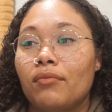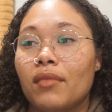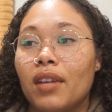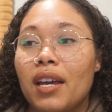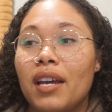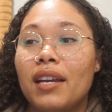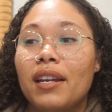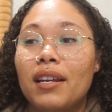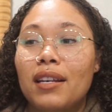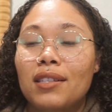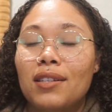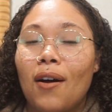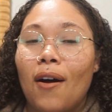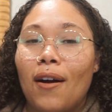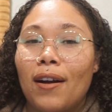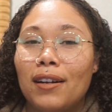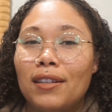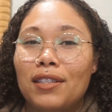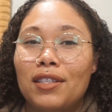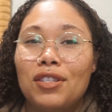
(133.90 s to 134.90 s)
it is
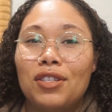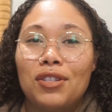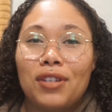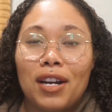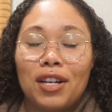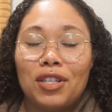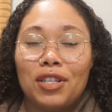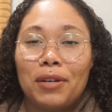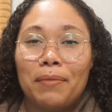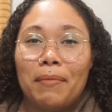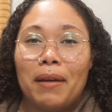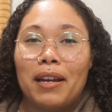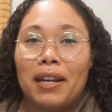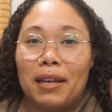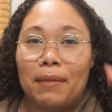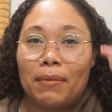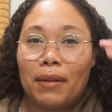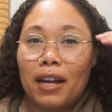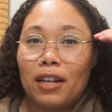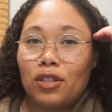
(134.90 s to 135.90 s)
hard to stretch your money,
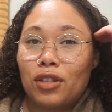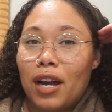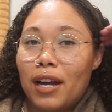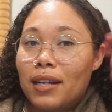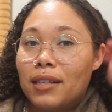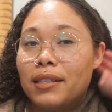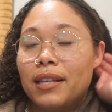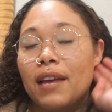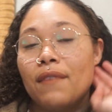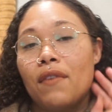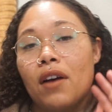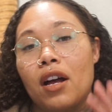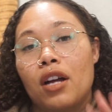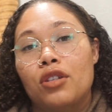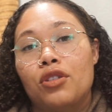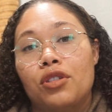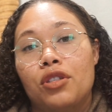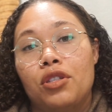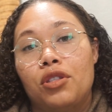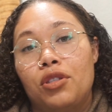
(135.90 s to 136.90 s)
but I try to save
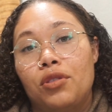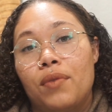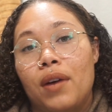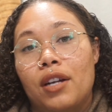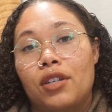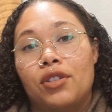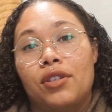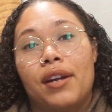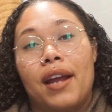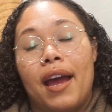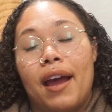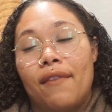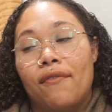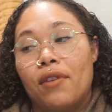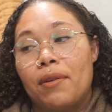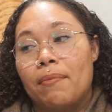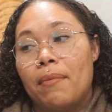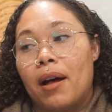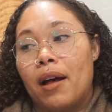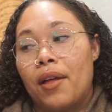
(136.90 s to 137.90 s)
100 to 200
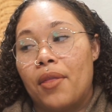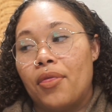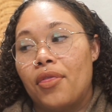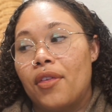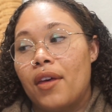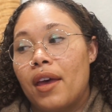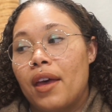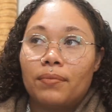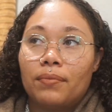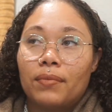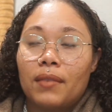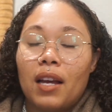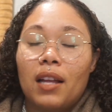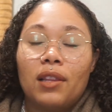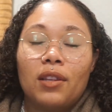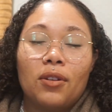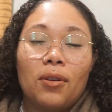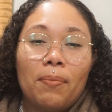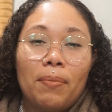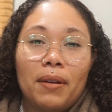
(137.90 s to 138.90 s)
every month, a
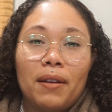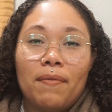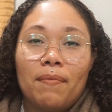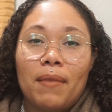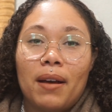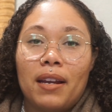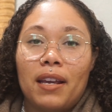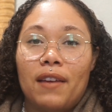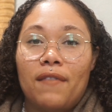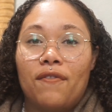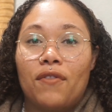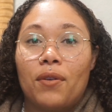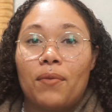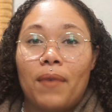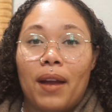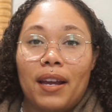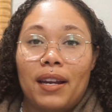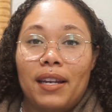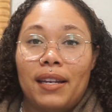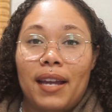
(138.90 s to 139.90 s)
little bit of money for
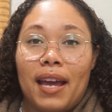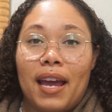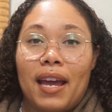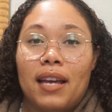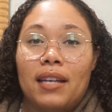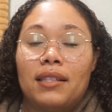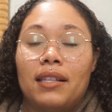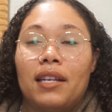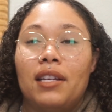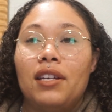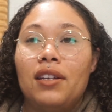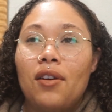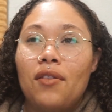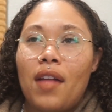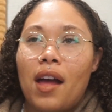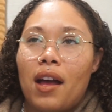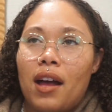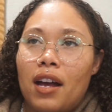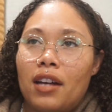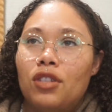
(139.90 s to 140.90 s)
rainy days. And you know,
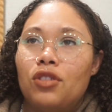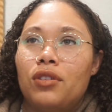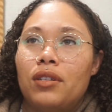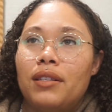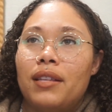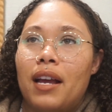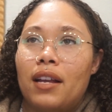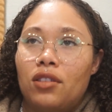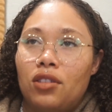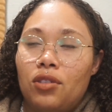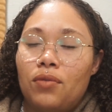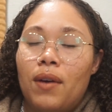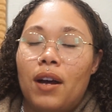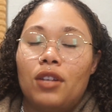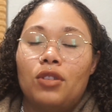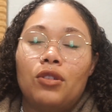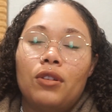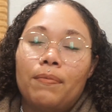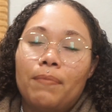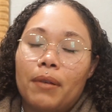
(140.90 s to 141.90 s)
that 100, that
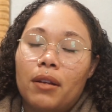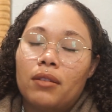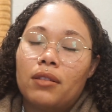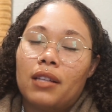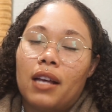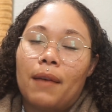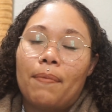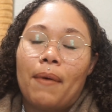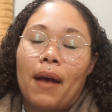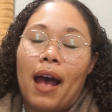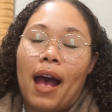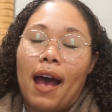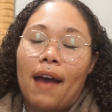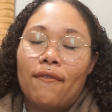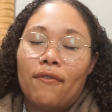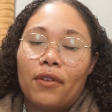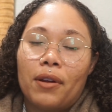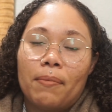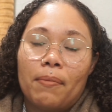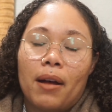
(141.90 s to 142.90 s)
200 builds up
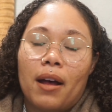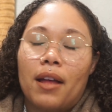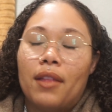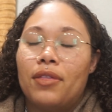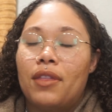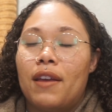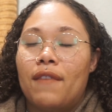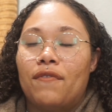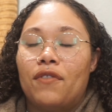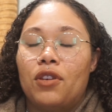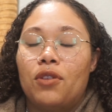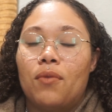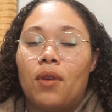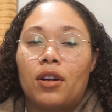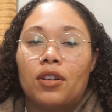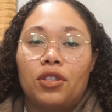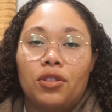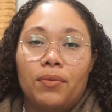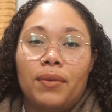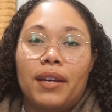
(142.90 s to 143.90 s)
every month if you are
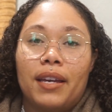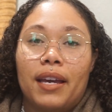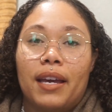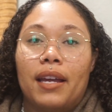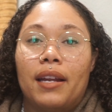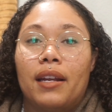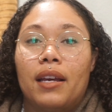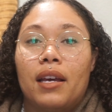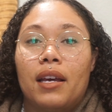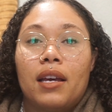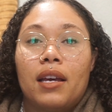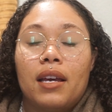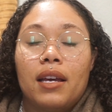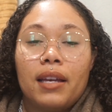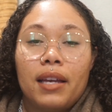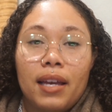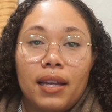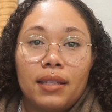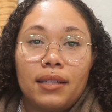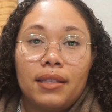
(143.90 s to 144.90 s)
doing it
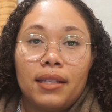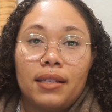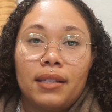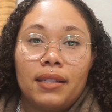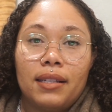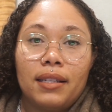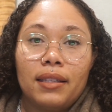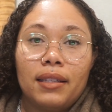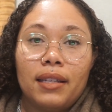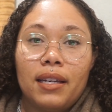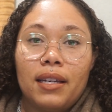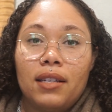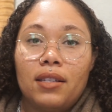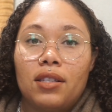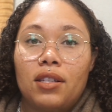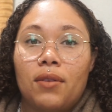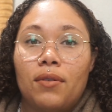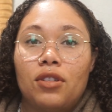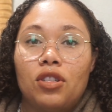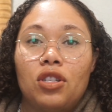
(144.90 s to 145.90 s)
consistently.
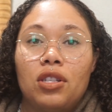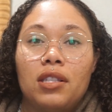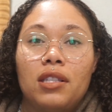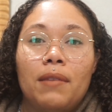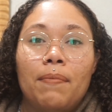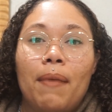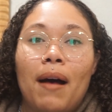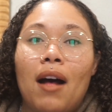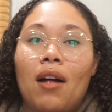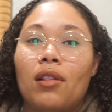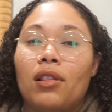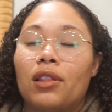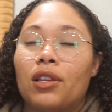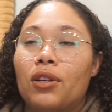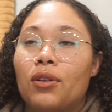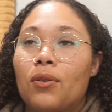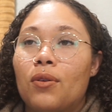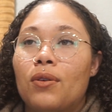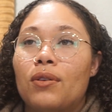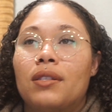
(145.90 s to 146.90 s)
So it's just about
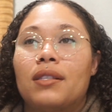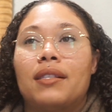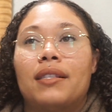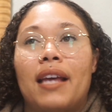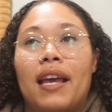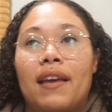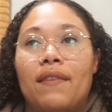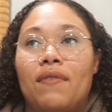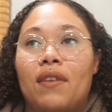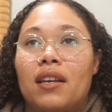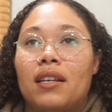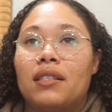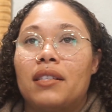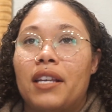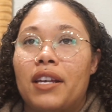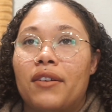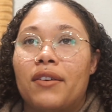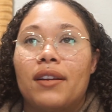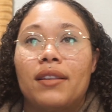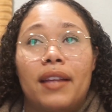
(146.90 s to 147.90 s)
little savings
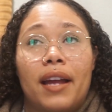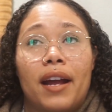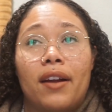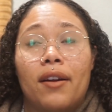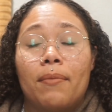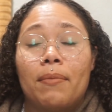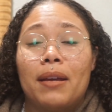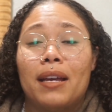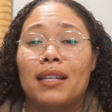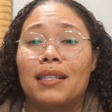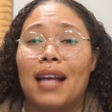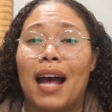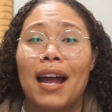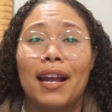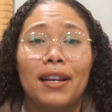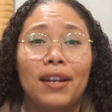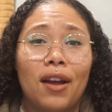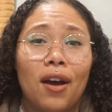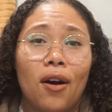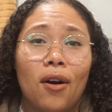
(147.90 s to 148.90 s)
here and there, because I
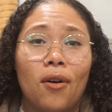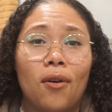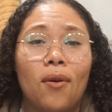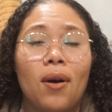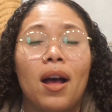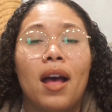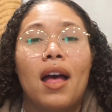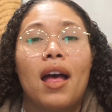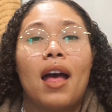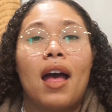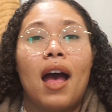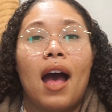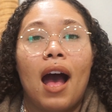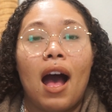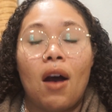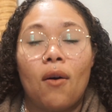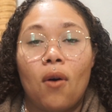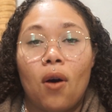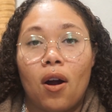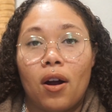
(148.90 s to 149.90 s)
know
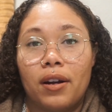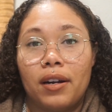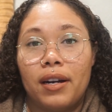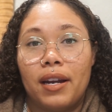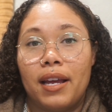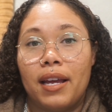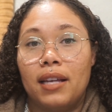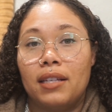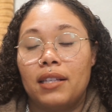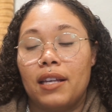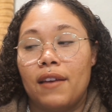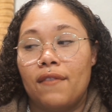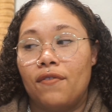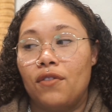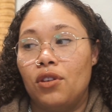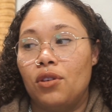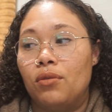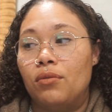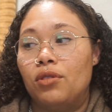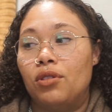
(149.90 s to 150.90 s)
how hard it is if
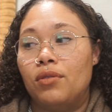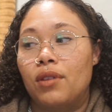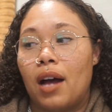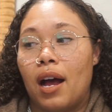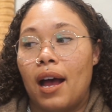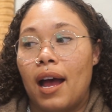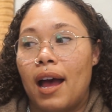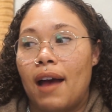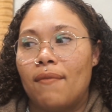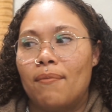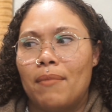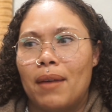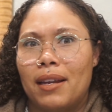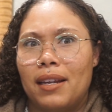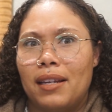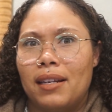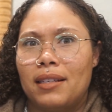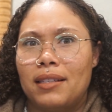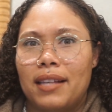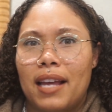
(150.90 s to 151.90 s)
you do not have
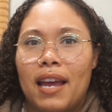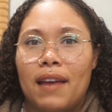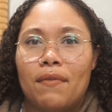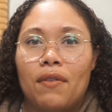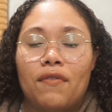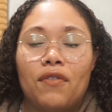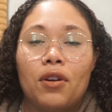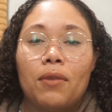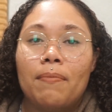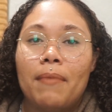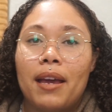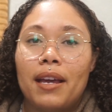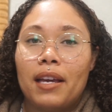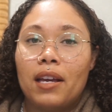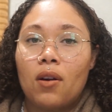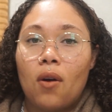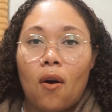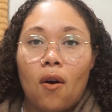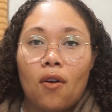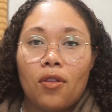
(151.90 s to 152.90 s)
money to save. If you're
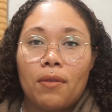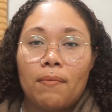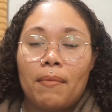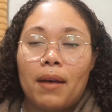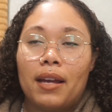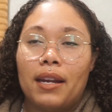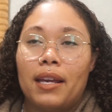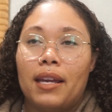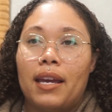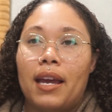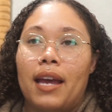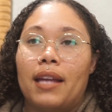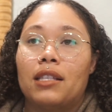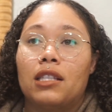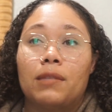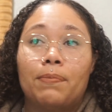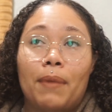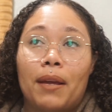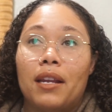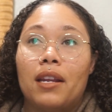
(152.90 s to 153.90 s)
making all the money and
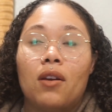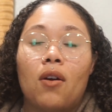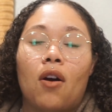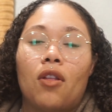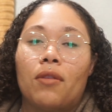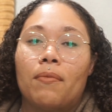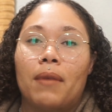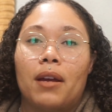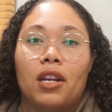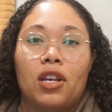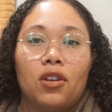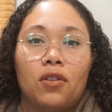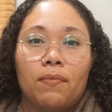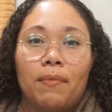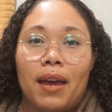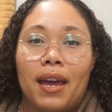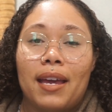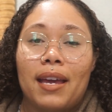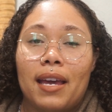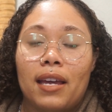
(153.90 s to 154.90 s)
spending all the money you
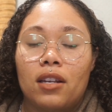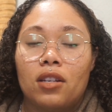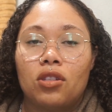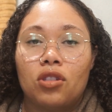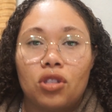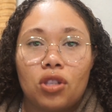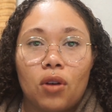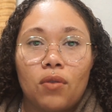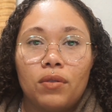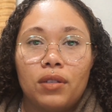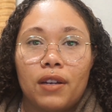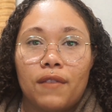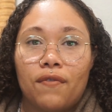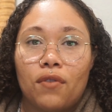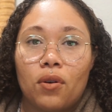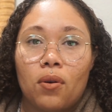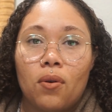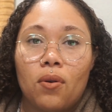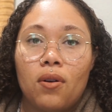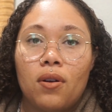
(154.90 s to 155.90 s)
make, it is so
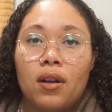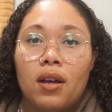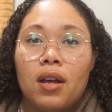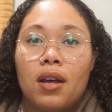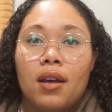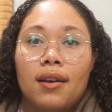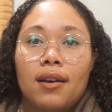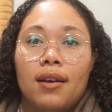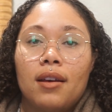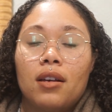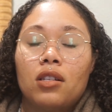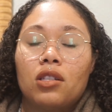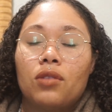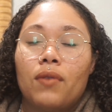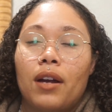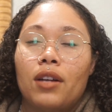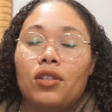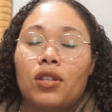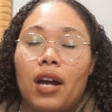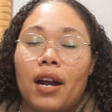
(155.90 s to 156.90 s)
difficult. So
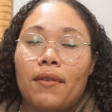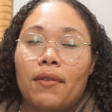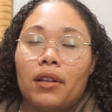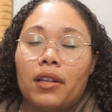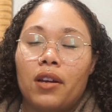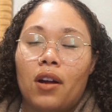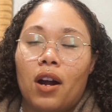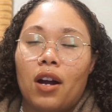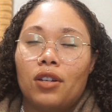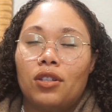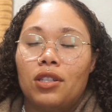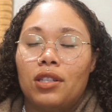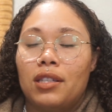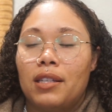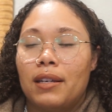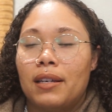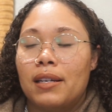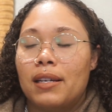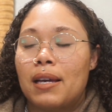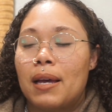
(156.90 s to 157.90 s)
I try really hard just
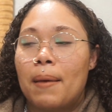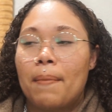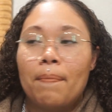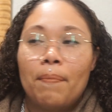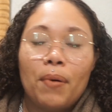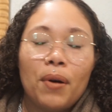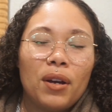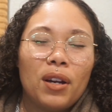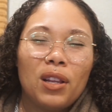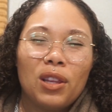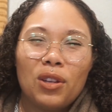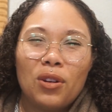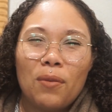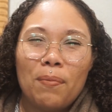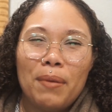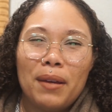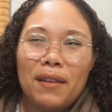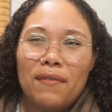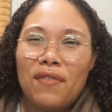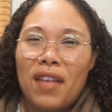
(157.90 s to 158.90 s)
to put a little
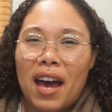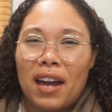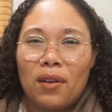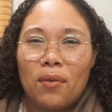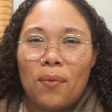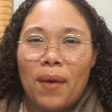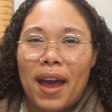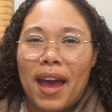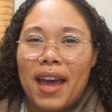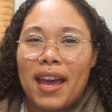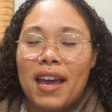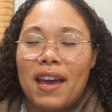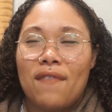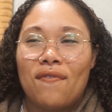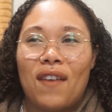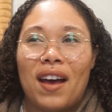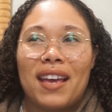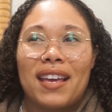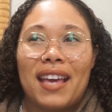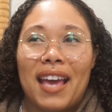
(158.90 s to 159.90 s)
bit of that away if
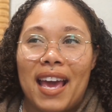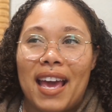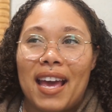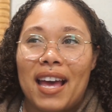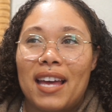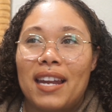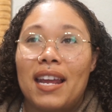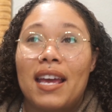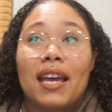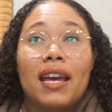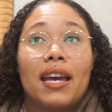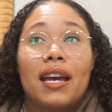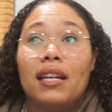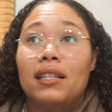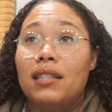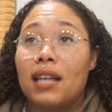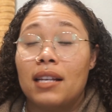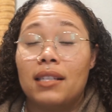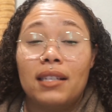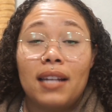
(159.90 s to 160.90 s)
I can. It
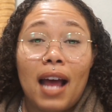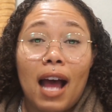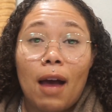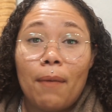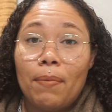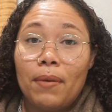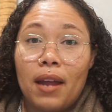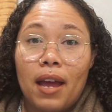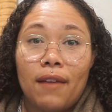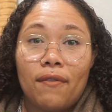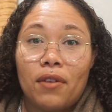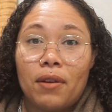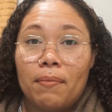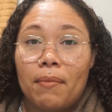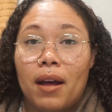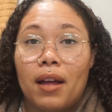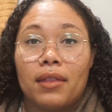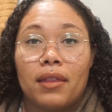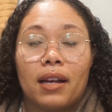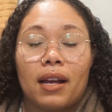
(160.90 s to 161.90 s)
doesn't happen every
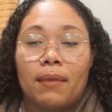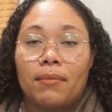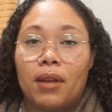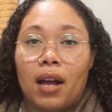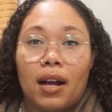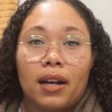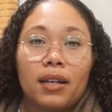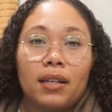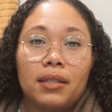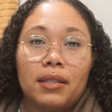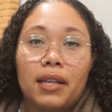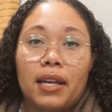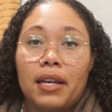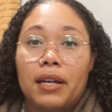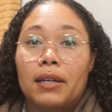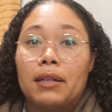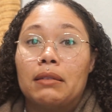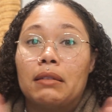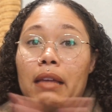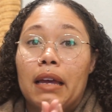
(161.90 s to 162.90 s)
month. Like I'm not gonna sit
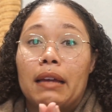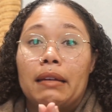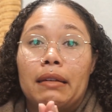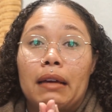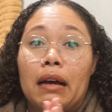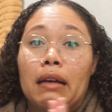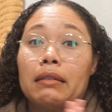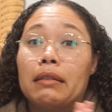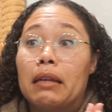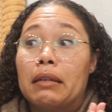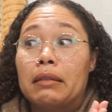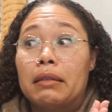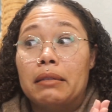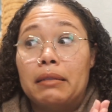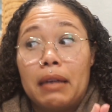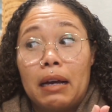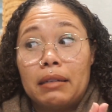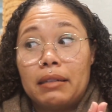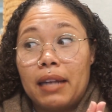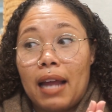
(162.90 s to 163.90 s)
here and say it does, because it
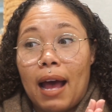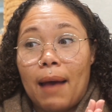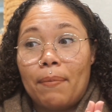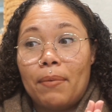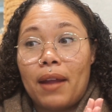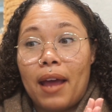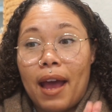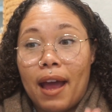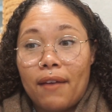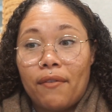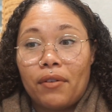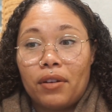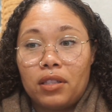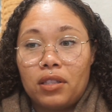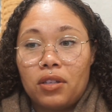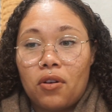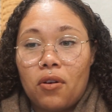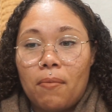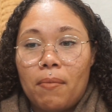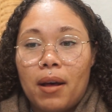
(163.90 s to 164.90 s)
doesn't happen every
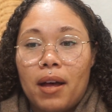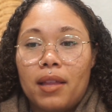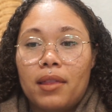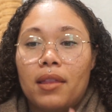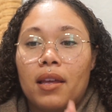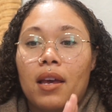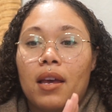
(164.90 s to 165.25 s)
single month.